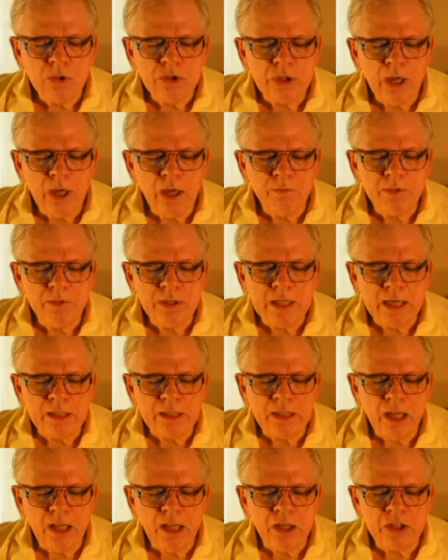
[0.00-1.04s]
Most of
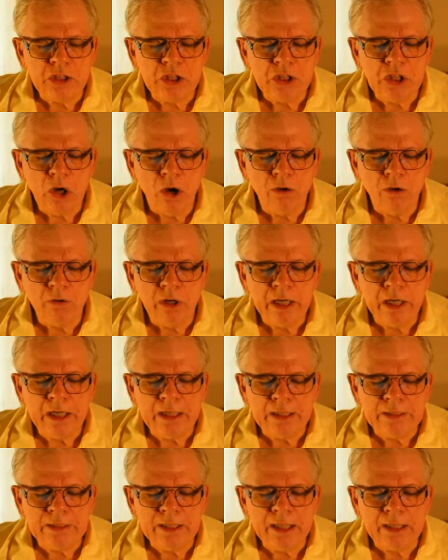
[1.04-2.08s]
the technology
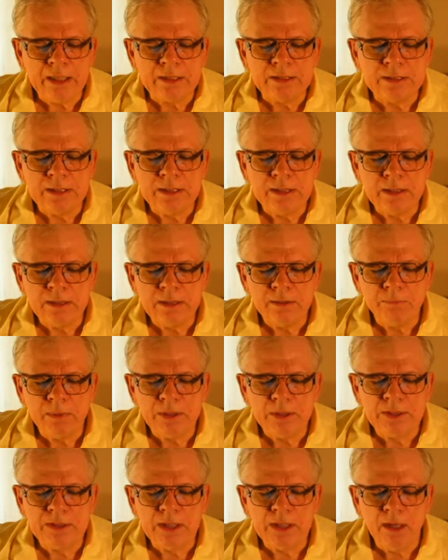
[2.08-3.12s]
already exists,
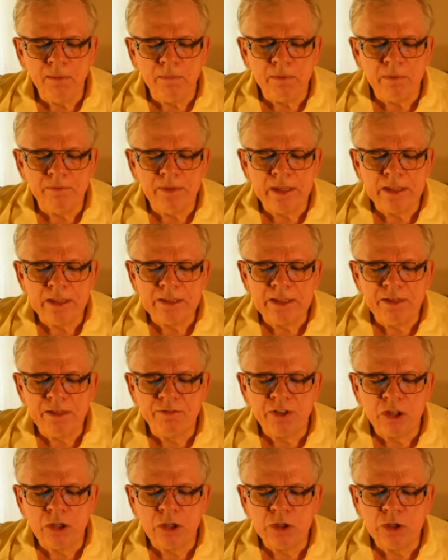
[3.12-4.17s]
but some of it
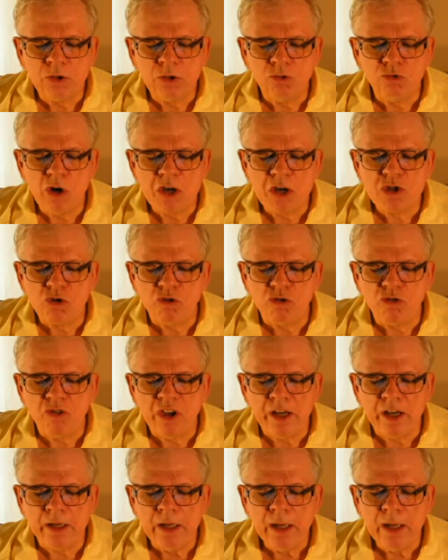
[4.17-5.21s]
is difficult to
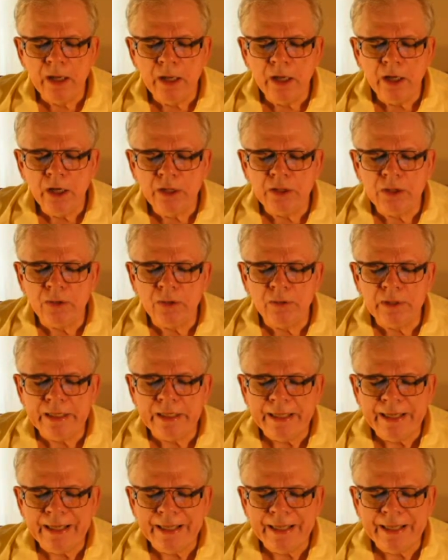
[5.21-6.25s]
retrofit
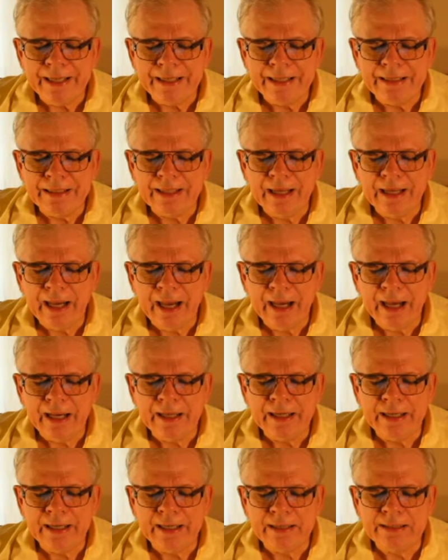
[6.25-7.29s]
to
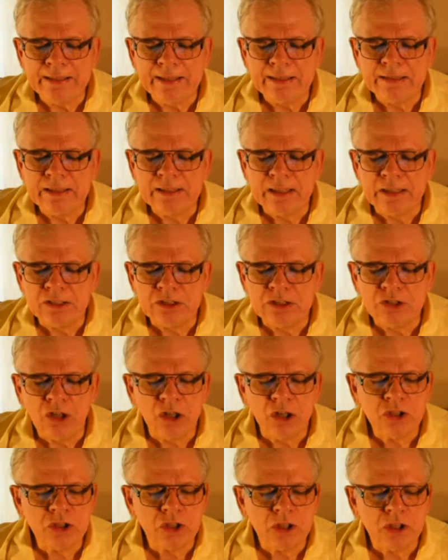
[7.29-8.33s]
an existing
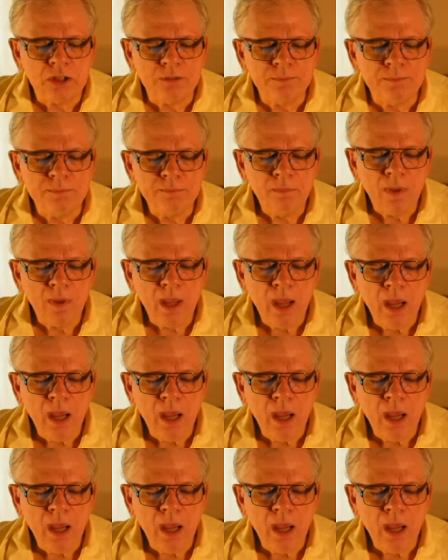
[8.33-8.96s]
structure.